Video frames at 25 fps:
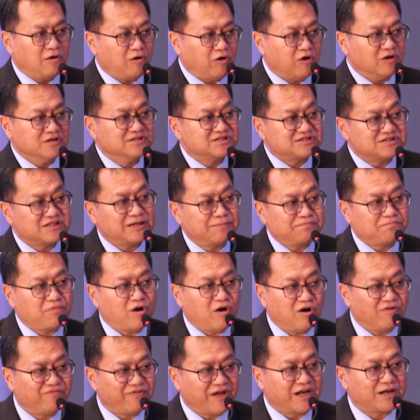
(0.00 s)

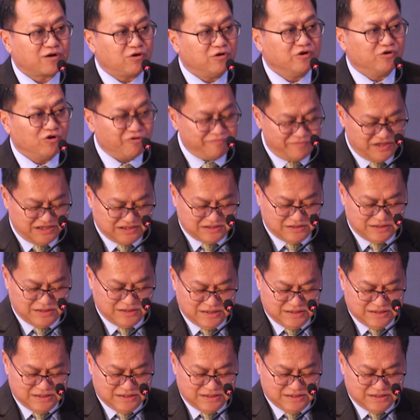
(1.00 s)
concept of economic